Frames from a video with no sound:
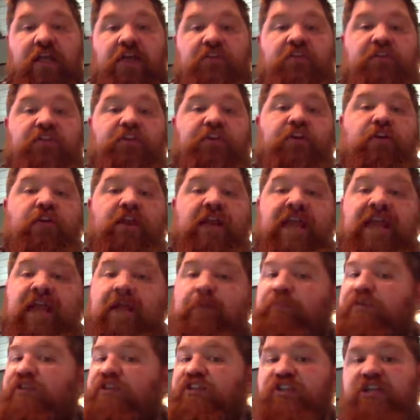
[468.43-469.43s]
that their
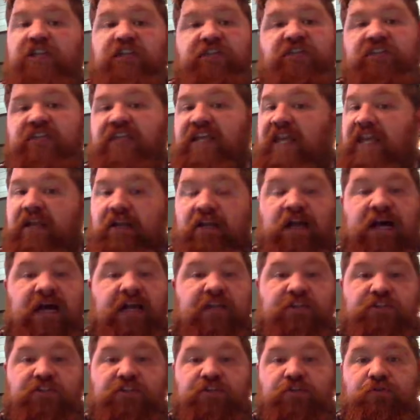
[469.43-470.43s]
amp just
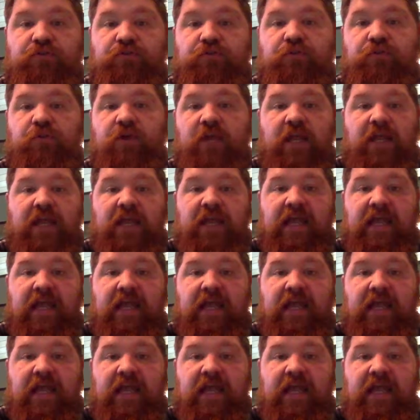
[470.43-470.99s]
cannot do